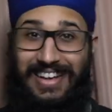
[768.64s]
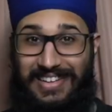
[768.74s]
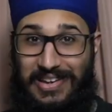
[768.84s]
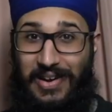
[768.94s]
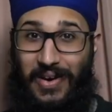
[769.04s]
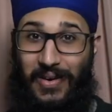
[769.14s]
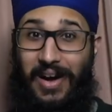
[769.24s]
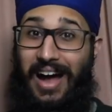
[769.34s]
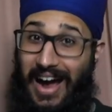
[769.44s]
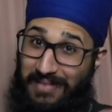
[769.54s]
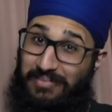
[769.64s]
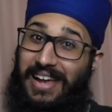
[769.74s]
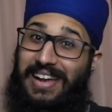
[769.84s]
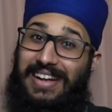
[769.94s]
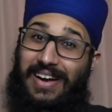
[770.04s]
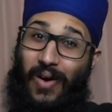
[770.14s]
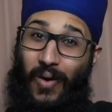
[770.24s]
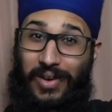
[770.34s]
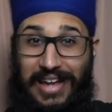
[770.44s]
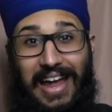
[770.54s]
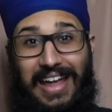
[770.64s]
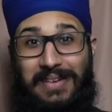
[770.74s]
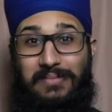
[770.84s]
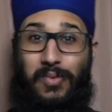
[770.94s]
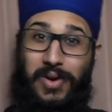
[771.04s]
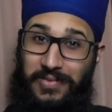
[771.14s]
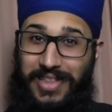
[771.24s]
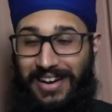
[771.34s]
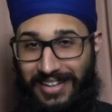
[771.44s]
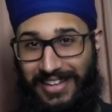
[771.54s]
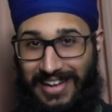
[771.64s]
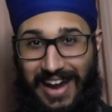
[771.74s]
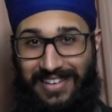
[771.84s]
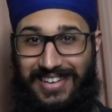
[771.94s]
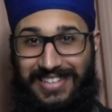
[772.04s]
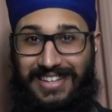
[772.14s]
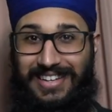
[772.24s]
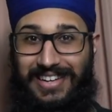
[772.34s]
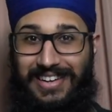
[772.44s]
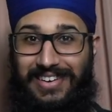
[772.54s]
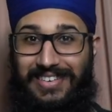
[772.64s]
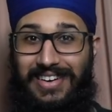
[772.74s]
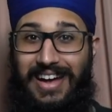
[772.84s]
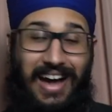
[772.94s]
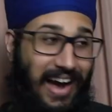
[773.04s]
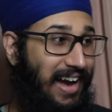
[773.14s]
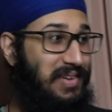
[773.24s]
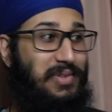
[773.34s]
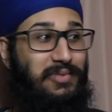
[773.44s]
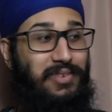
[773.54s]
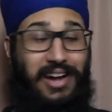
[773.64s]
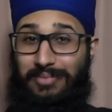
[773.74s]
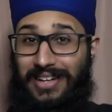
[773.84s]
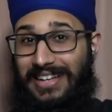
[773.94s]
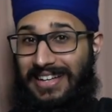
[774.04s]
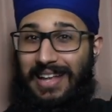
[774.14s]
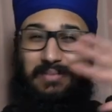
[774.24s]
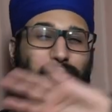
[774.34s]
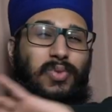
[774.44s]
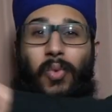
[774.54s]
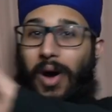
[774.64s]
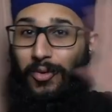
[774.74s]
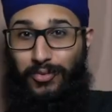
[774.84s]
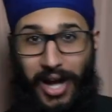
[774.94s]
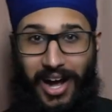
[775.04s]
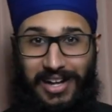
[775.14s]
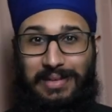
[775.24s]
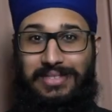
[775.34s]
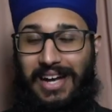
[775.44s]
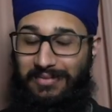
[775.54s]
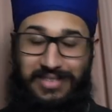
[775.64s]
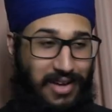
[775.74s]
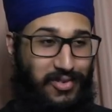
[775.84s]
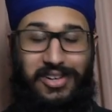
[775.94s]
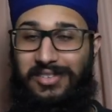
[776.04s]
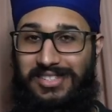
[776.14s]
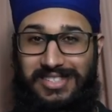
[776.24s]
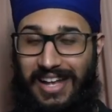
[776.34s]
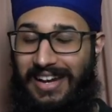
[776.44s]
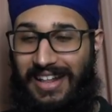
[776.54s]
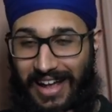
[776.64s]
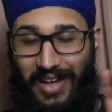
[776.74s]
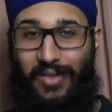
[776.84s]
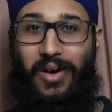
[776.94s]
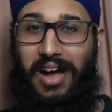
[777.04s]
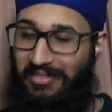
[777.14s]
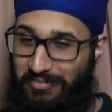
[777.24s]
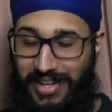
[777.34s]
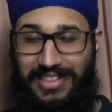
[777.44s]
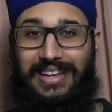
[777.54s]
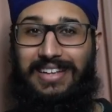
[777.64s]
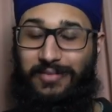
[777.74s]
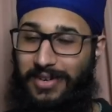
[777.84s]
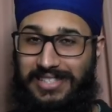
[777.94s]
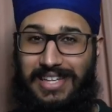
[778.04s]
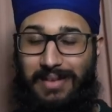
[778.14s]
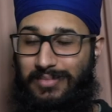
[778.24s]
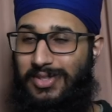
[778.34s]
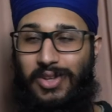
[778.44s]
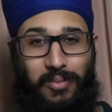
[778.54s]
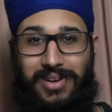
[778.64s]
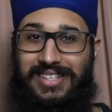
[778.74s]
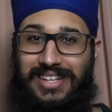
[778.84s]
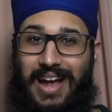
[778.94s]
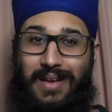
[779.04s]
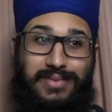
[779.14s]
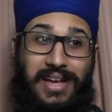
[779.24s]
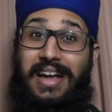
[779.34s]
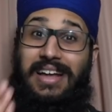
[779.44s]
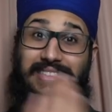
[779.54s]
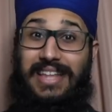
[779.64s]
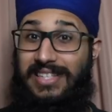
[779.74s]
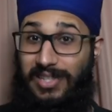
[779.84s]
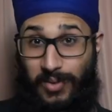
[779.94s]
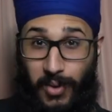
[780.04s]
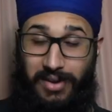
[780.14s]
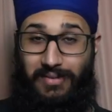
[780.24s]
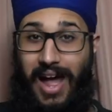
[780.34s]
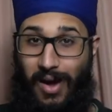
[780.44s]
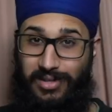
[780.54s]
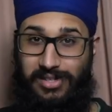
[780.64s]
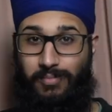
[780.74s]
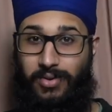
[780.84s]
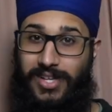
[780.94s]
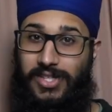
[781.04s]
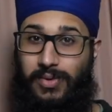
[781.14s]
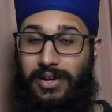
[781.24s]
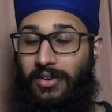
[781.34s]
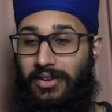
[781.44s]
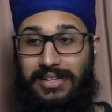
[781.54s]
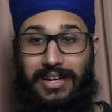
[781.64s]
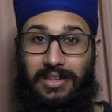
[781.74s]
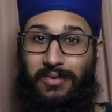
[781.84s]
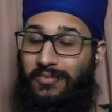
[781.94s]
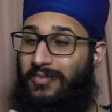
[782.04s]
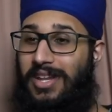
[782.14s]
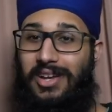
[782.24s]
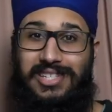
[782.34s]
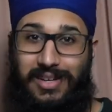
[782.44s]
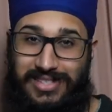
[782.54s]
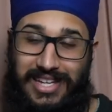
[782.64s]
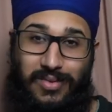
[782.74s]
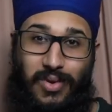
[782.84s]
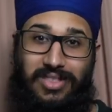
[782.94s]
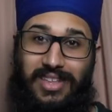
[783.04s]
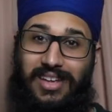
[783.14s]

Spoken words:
you know, I played a whole game with that other character, you know. I've played that game 12 times. I've never said otherwise. I've played that first game so many times. That's a lot of hours to put into it. Not denying the videos I've seen with